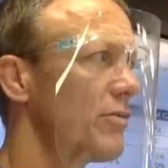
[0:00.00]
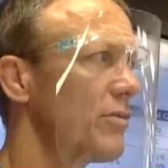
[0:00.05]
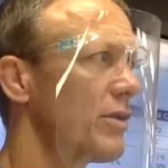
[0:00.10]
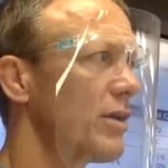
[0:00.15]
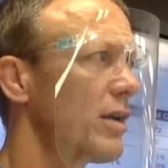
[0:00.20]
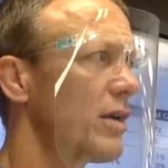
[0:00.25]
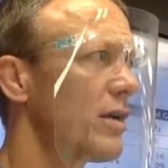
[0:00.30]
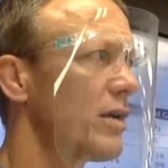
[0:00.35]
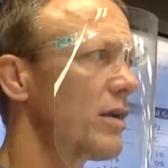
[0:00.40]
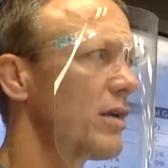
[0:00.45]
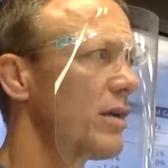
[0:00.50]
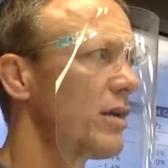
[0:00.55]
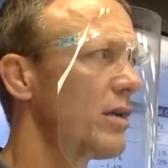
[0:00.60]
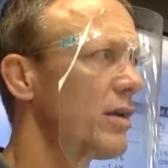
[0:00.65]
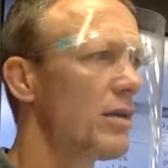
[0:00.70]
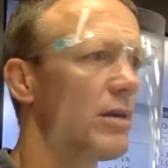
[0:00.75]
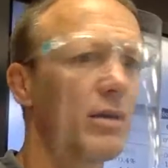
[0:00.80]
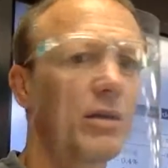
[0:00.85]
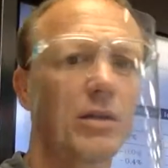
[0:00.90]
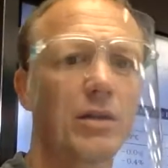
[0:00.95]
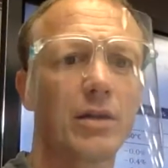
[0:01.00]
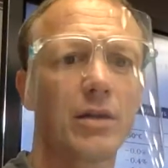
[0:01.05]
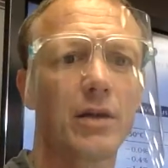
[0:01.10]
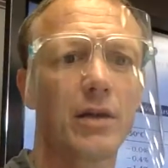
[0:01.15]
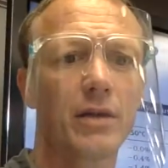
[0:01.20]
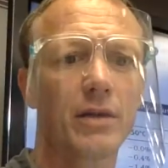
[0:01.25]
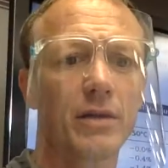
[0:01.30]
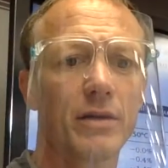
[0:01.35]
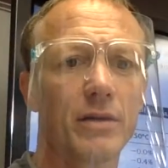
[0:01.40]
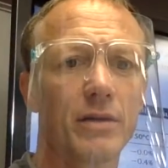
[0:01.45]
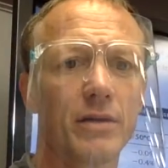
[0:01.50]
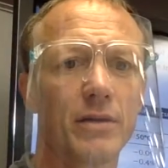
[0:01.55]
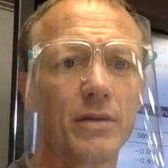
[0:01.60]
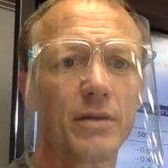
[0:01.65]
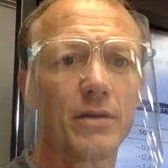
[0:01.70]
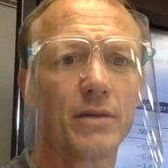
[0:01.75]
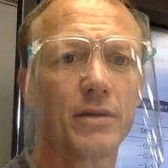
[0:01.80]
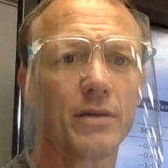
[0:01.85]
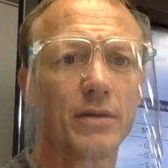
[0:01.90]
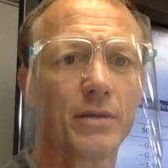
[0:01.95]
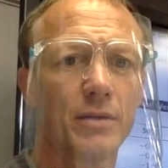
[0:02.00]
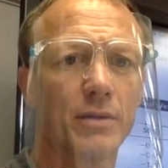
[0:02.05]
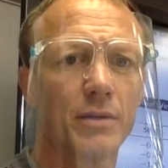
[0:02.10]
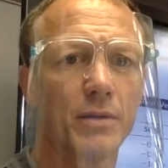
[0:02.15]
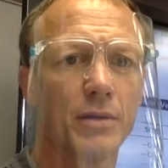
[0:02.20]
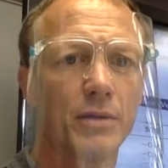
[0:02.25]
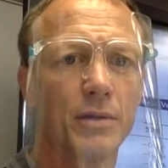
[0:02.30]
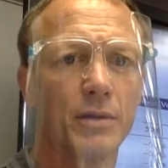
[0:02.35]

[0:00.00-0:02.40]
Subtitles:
That's fast. Good with that? All right.